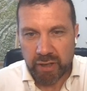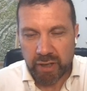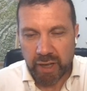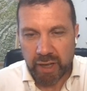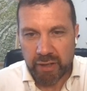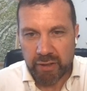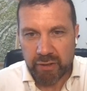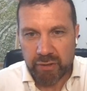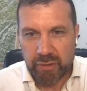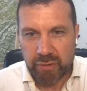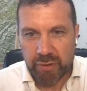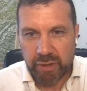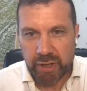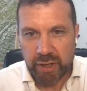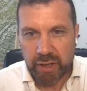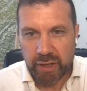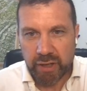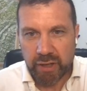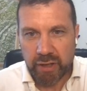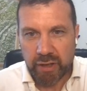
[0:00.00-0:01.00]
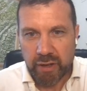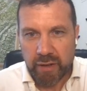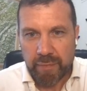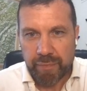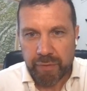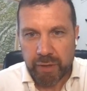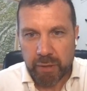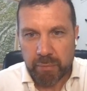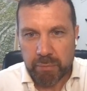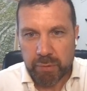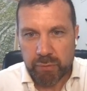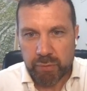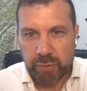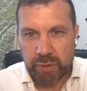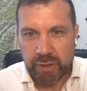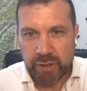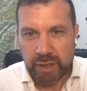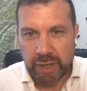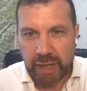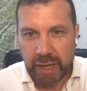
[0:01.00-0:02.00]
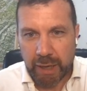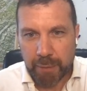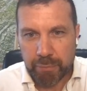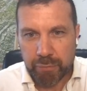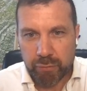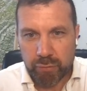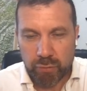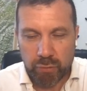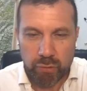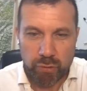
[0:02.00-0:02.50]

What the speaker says: entering in between the capsule